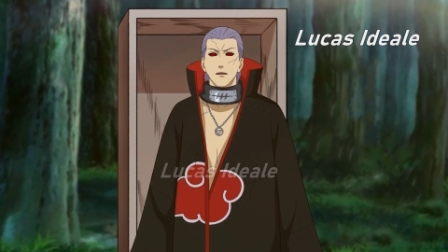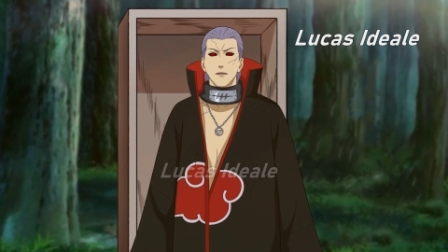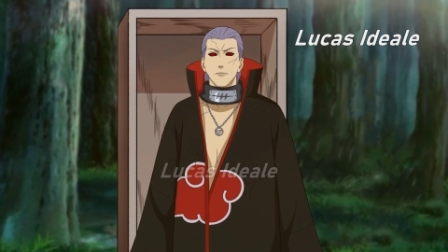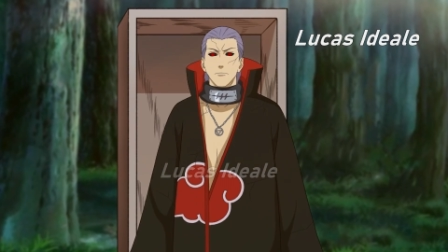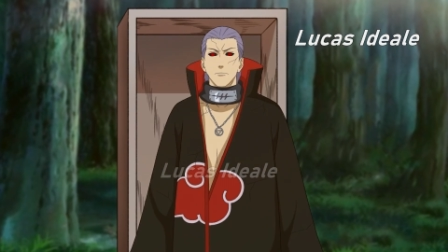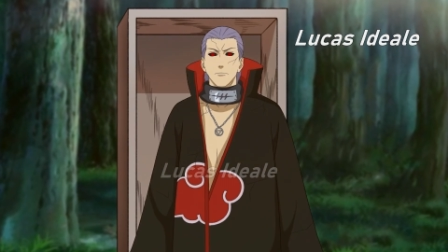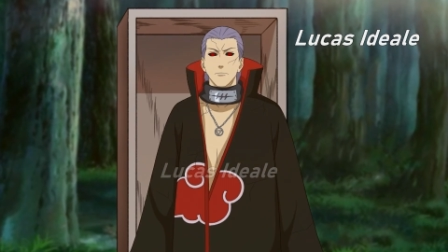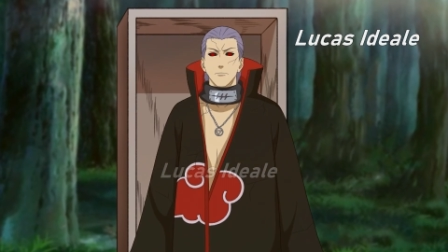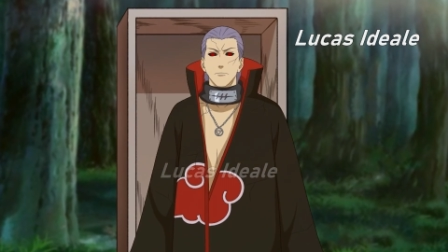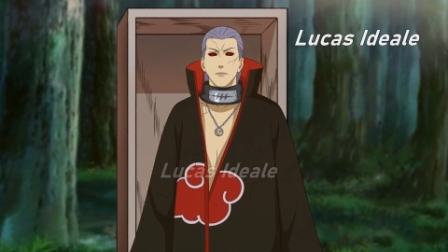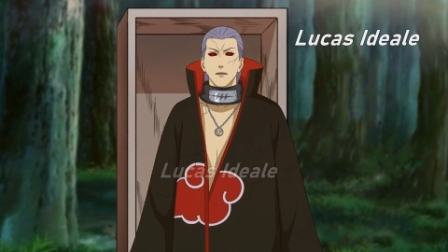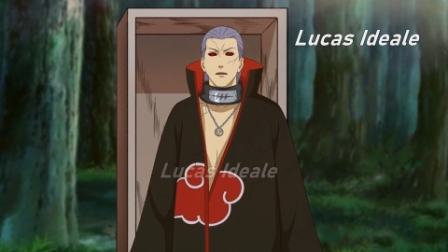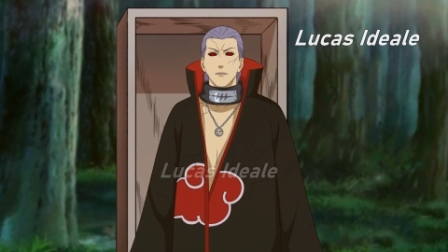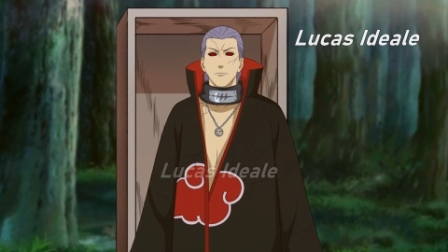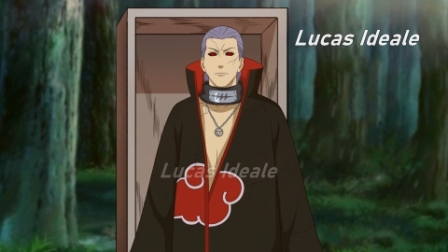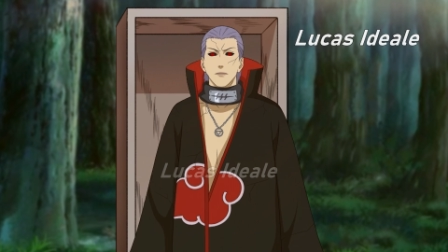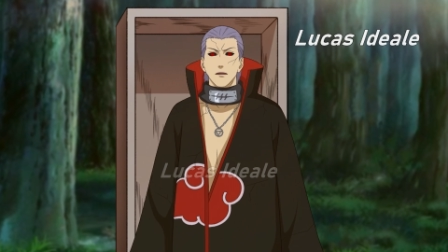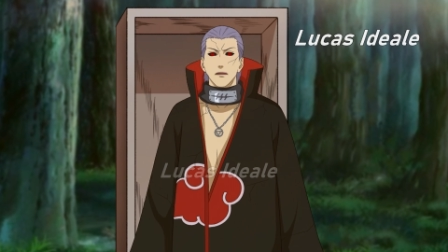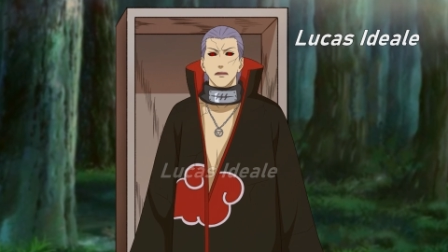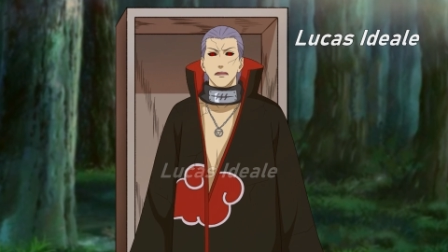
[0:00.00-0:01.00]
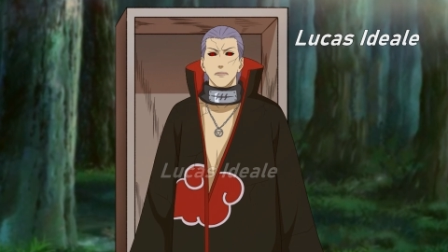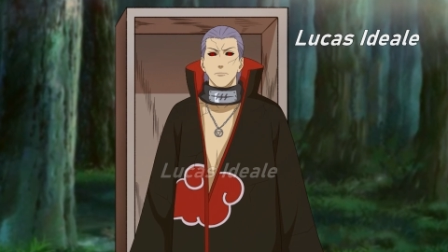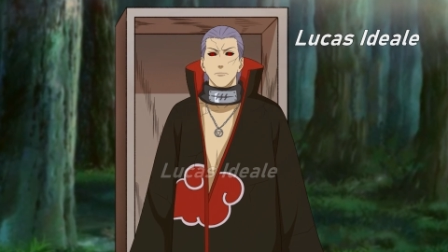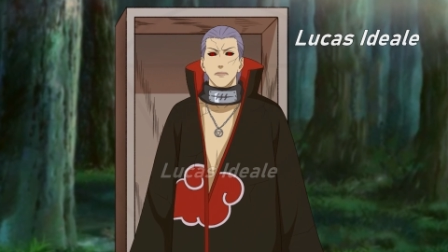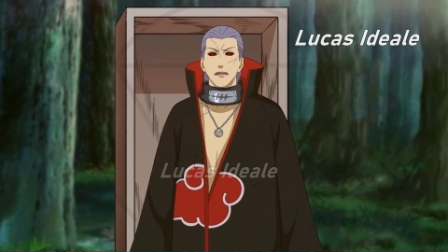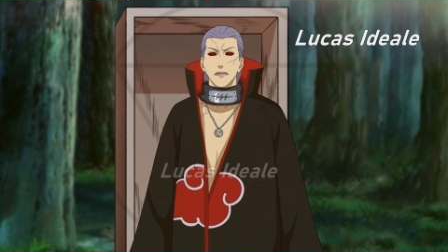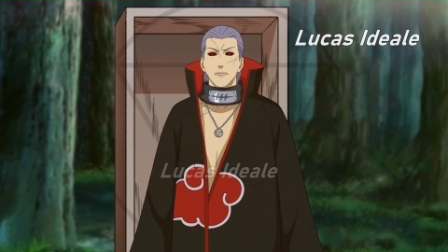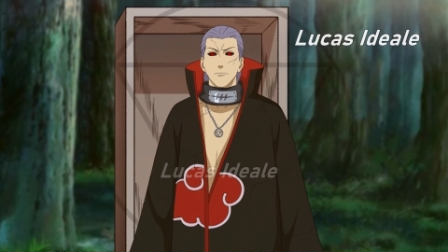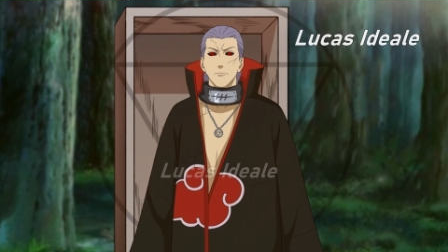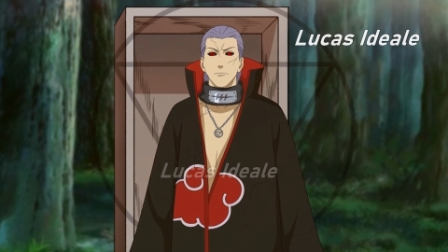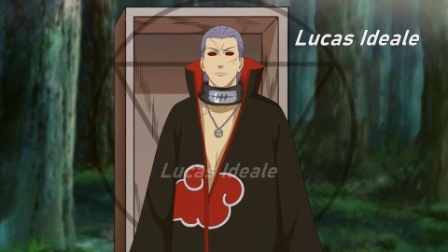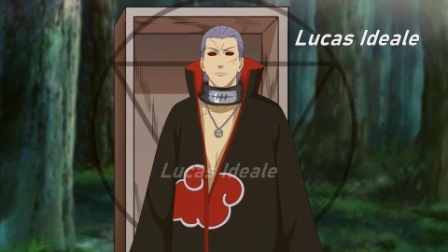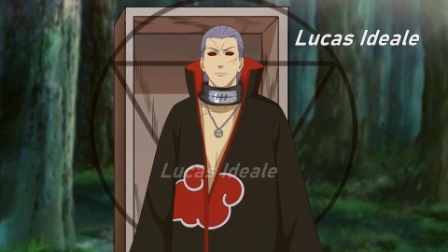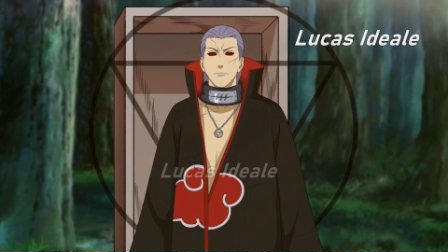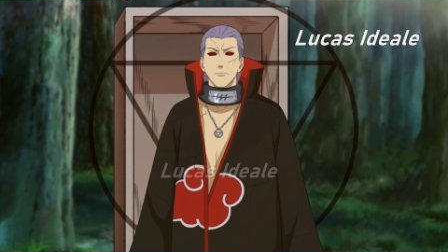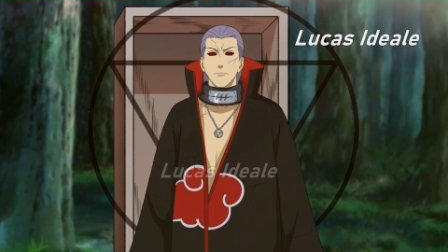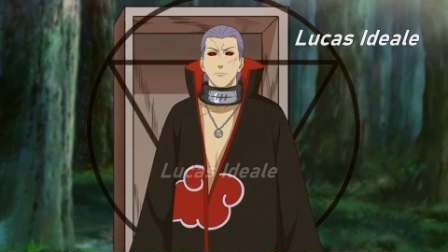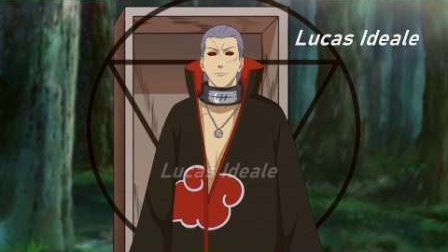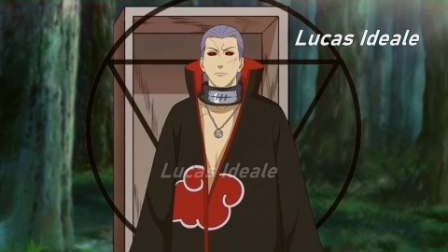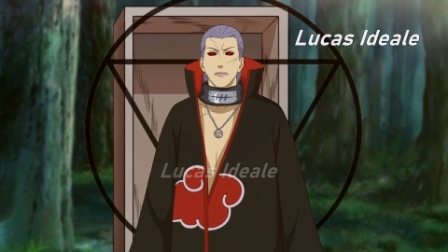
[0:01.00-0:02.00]
up! As I told you,
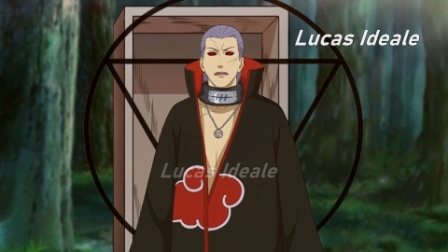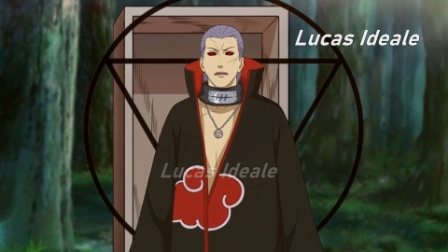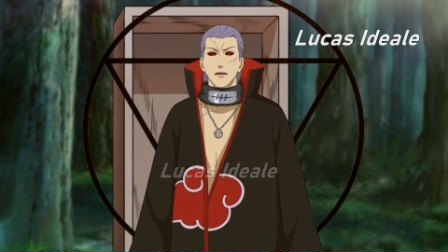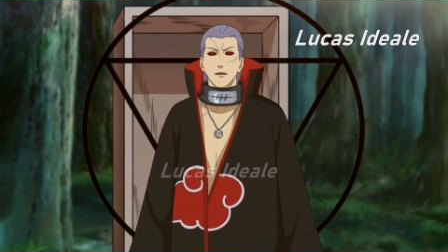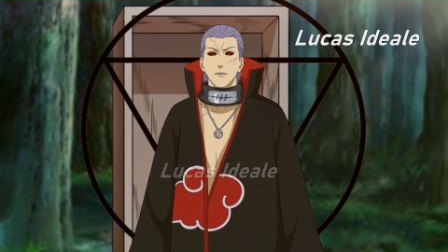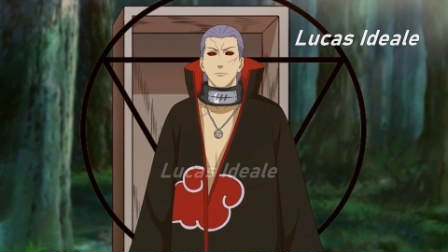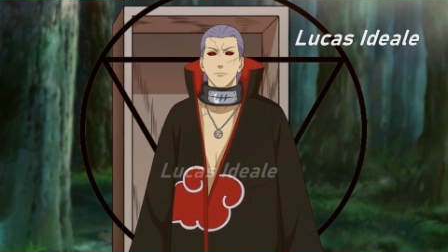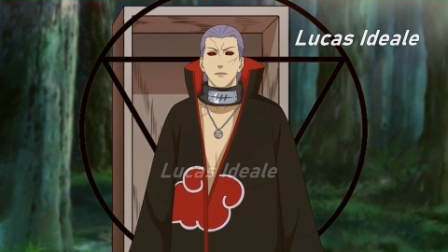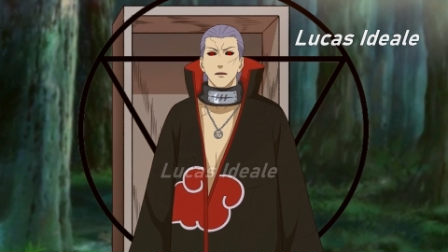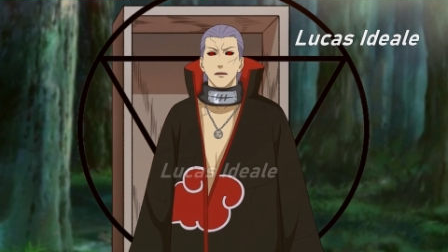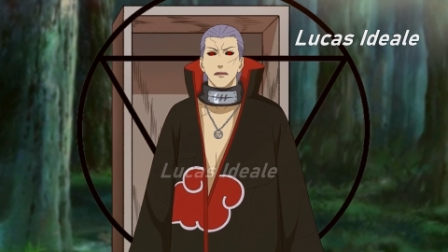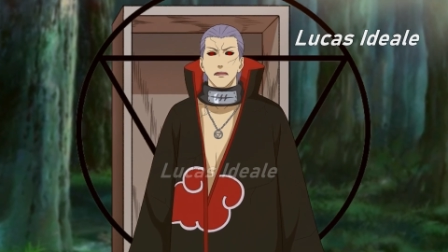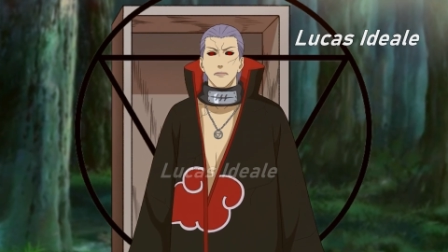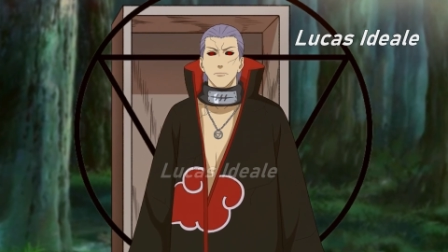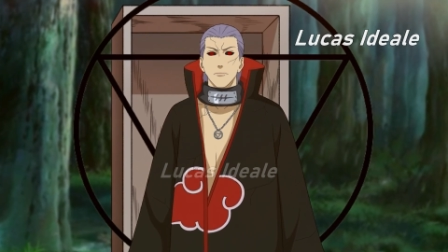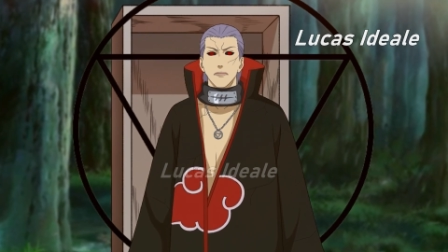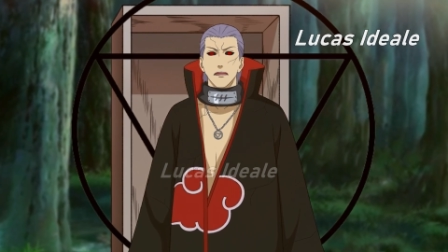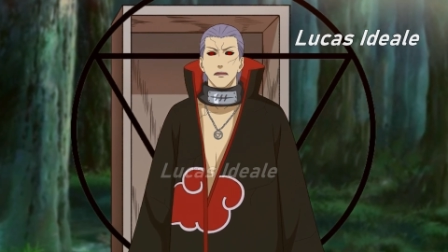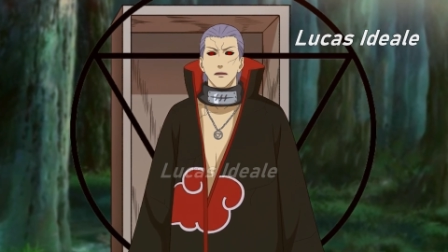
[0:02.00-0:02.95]
when you don't know